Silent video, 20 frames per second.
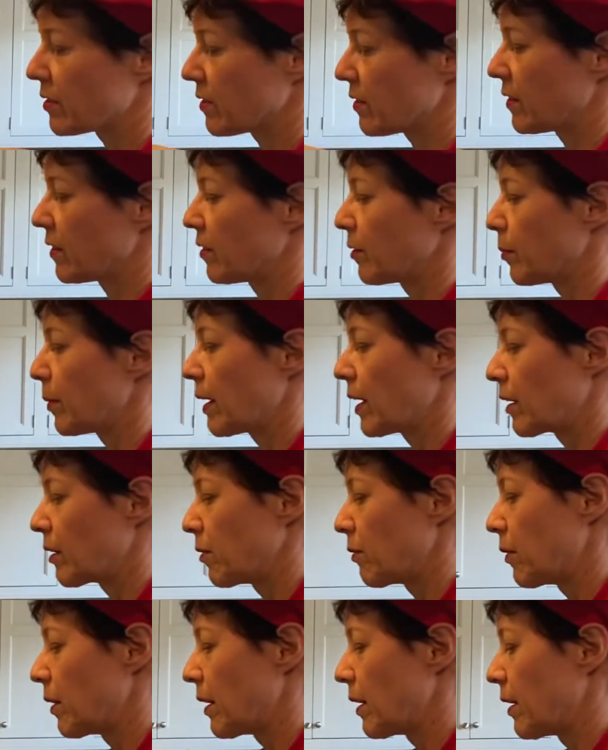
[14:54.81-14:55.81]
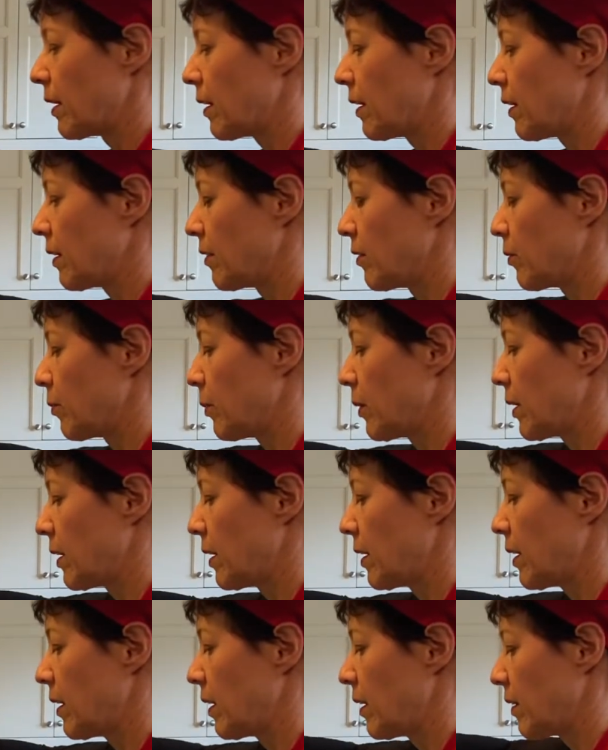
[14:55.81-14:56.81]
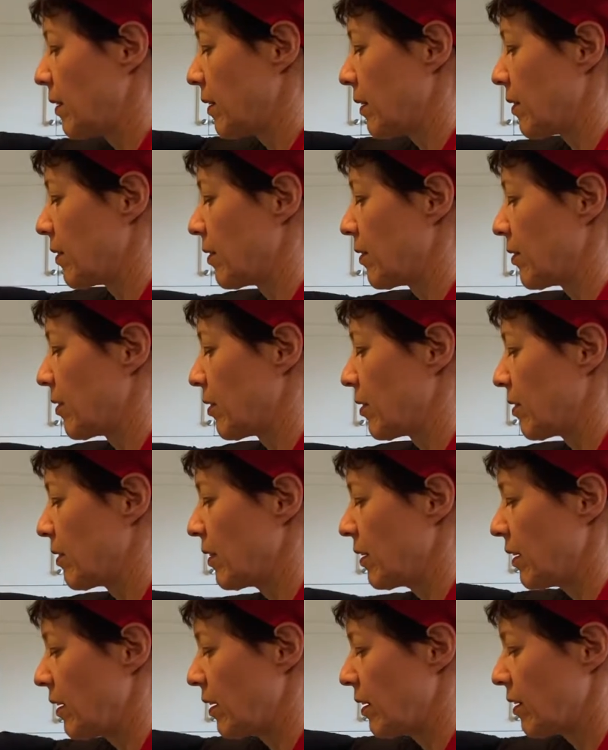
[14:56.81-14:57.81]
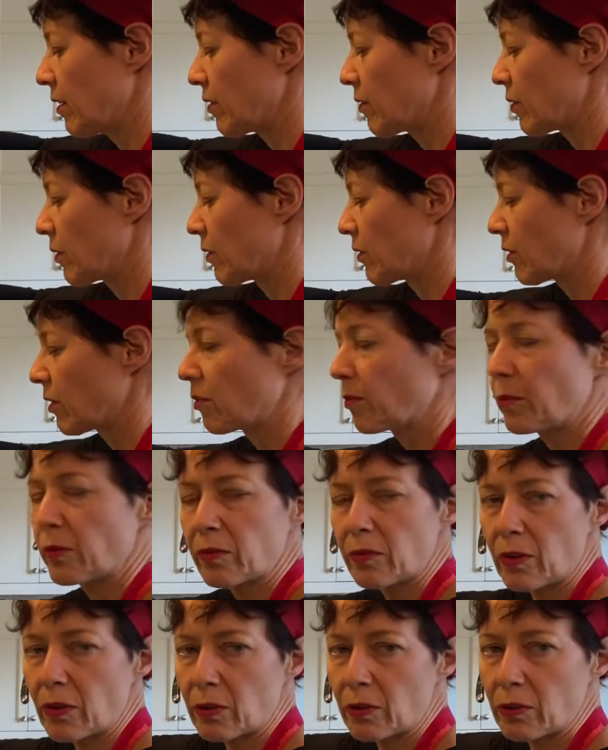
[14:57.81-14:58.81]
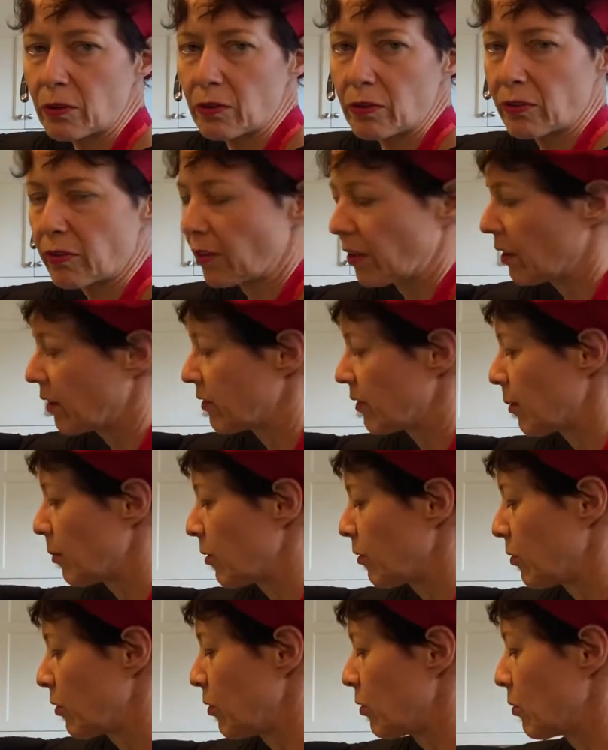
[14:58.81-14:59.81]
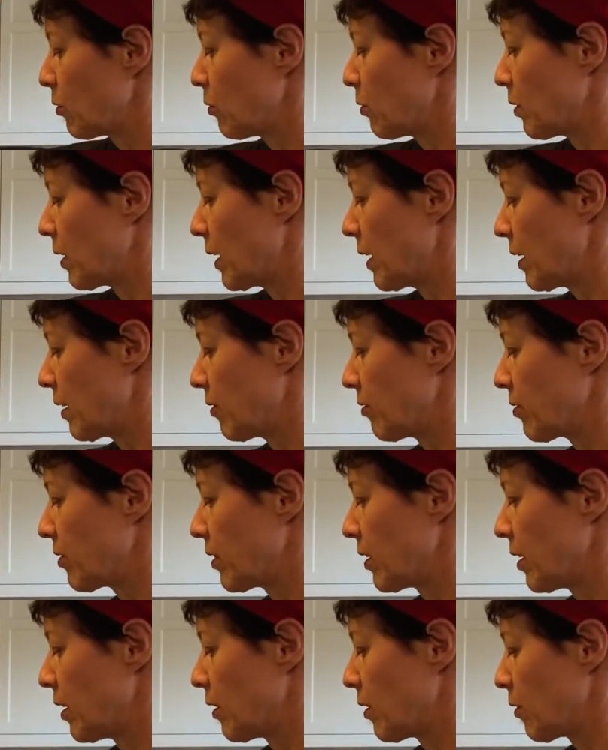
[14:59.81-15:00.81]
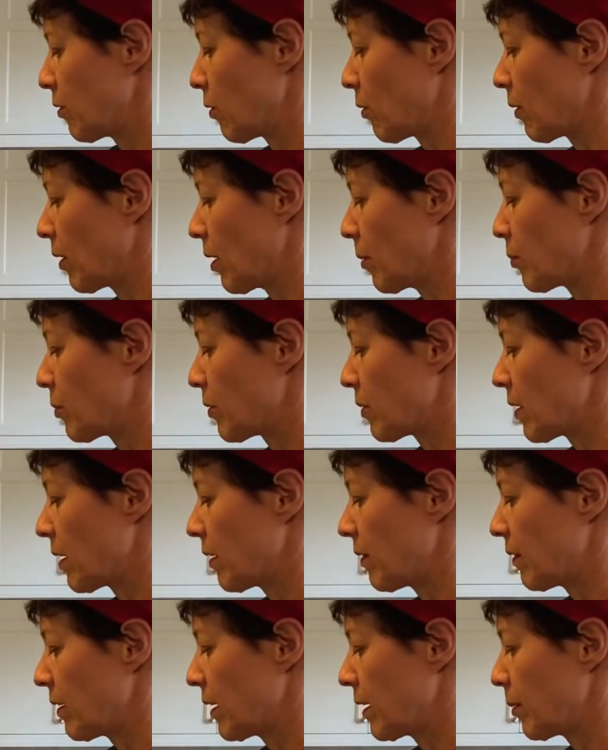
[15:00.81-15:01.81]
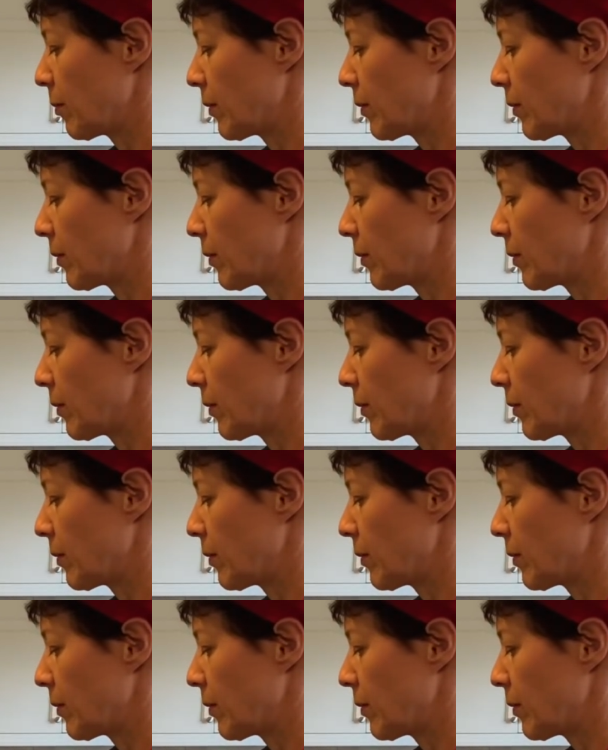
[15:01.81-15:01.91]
There's mackerel as well. There's sardines for some of those, some of you who have grown up around them.